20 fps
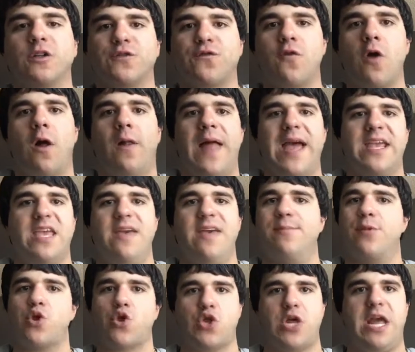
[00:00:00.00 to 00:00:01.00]
for all I give
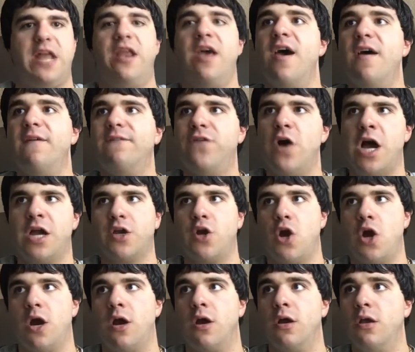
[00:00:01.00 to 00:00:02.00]
a shit. Fuck
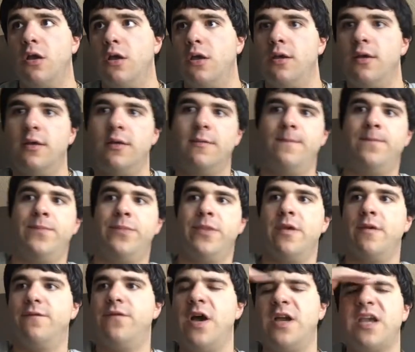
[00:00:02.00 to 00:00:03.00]
her.
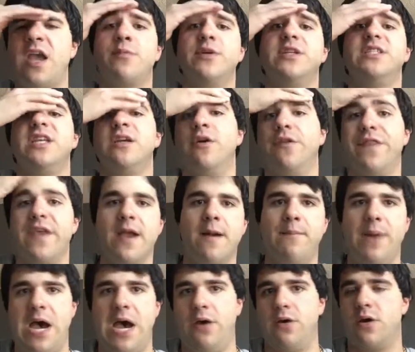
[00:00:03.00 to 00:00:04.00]
Fuck every single thing
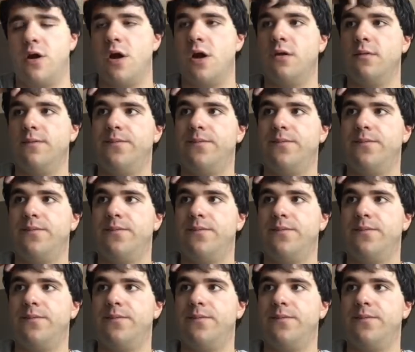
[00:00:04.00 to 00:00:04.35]
about her.